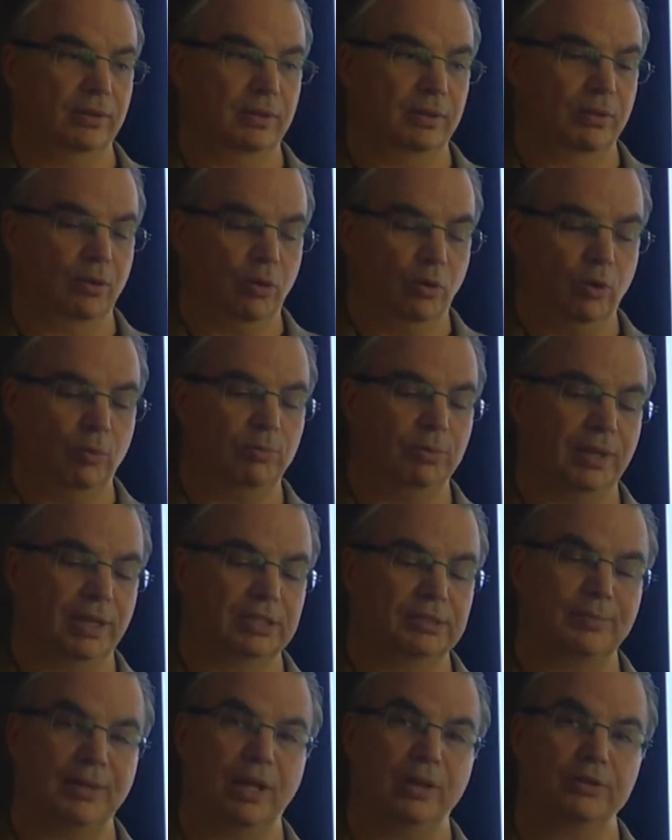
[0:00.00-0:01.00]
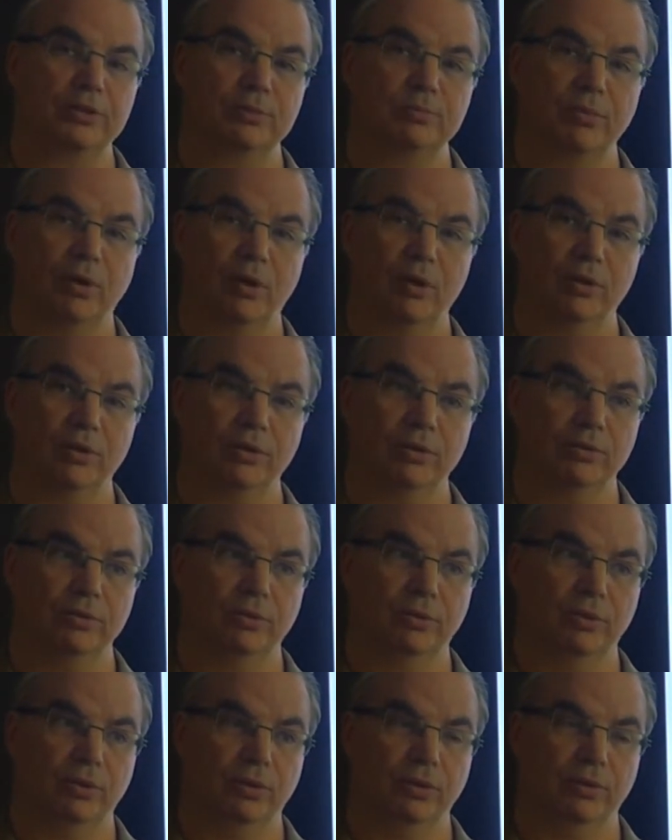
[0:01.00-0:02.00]
the whole plasmalogen
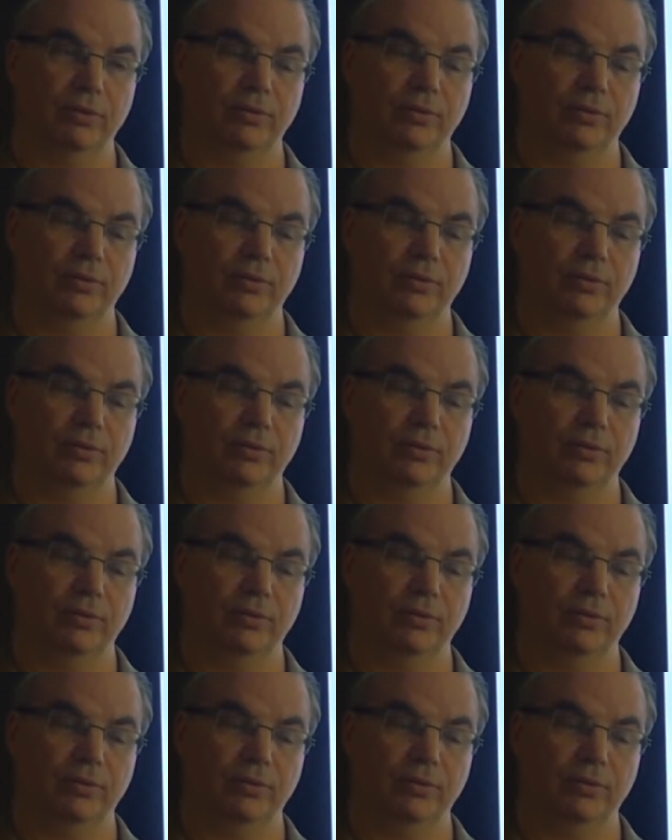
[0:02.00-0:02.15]
molecule